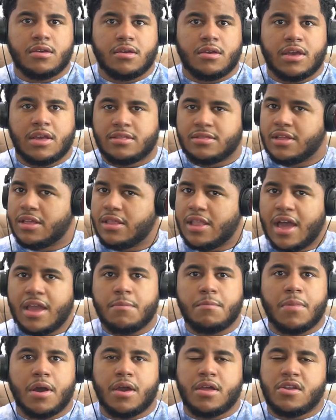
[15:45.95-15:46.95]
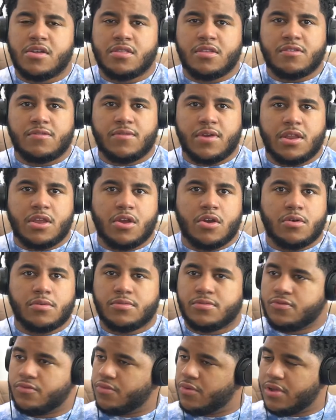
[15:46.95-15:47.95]
Hit the like button on this video. It
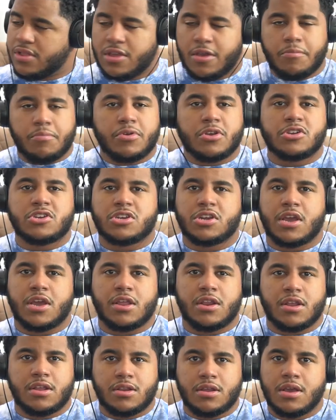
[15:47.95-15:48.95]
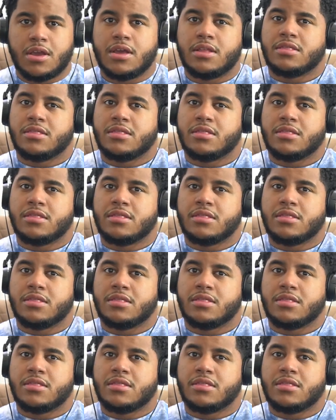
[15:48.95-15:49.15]
was really appreciated.